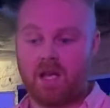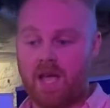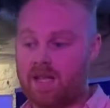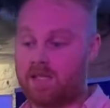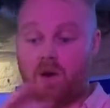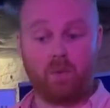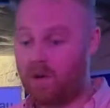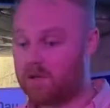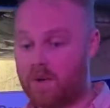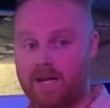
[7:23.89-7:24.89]
it's a
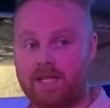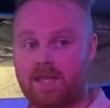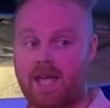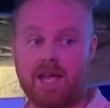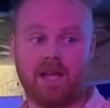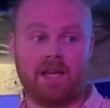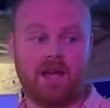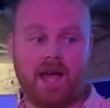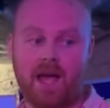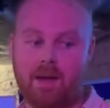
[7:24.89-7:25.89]
worldwide thing
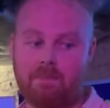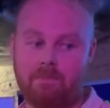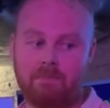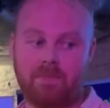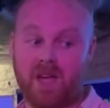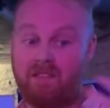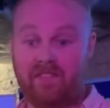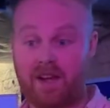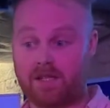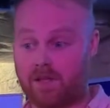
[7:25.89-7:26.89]
that
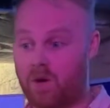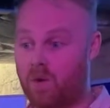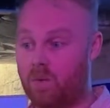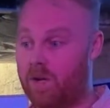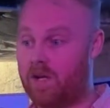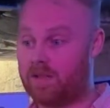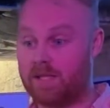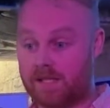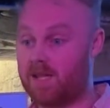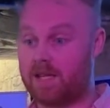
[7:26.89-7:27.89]
affected the whole world
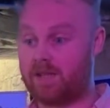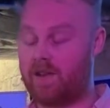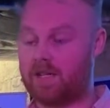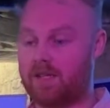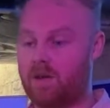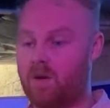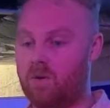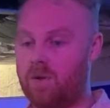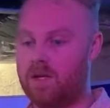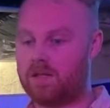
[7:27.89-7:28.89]
and still is affecting the
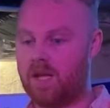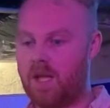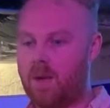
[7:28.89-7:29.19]
whole world,